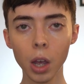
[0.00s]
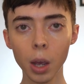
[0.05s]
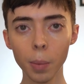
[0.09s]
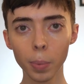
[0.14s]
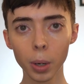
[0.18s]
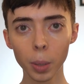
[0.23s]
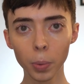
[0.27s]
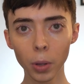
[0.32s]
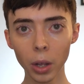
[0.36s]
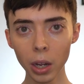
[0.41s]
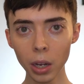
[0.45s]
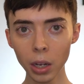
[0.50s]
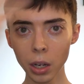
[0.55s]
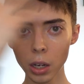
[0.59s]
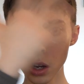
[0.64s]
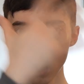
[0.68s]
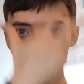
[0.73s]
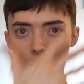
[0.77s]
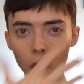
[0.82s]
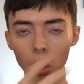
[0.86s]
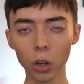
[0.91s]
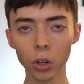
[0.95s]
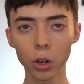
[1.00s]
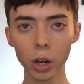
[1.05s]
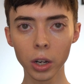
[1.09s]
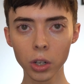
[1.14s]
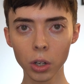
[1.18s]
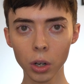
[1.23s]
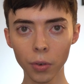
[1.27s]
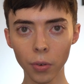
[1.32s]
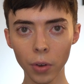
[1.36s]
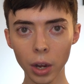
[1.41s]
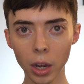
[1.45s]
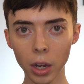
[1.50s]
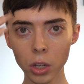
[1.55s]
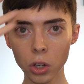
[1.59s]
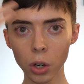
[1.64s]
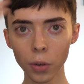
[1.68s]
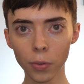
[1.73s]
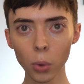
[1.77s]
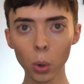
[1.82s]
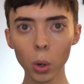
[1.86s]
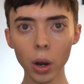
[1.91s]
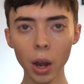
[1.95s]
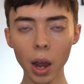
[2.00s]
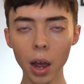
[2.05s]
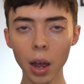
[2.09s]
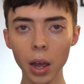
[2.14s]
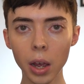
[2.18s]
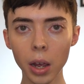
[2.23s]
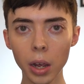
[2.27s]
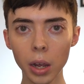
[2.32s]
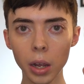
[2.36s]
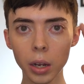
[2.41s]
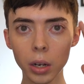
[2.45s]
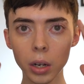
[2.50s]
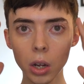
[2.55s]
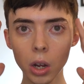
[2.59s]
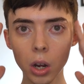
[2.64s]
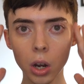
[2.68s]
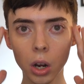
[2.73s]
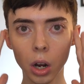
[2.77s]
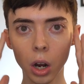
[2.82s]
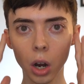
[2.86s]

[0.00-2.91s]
But applying it all across your face, your forehead,